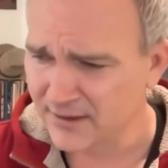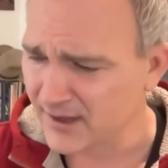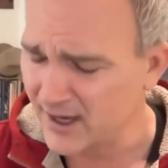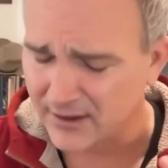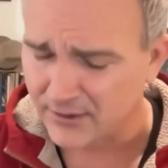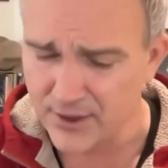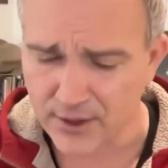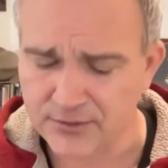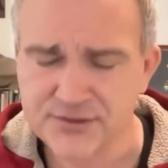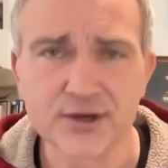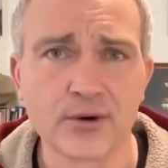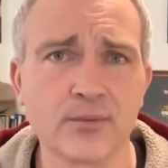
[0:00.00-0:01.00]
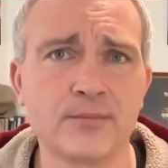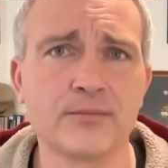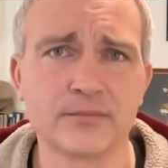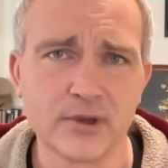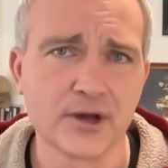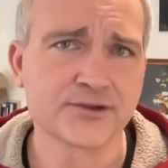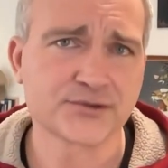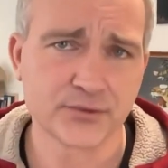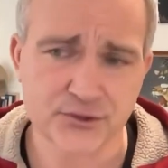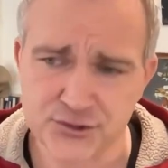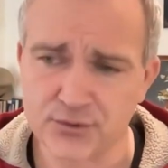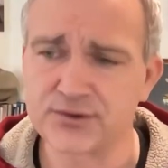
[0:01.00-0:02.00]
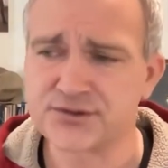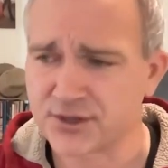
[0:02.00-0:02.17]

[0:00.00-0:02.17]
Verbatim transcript: I don't know. So, long story short,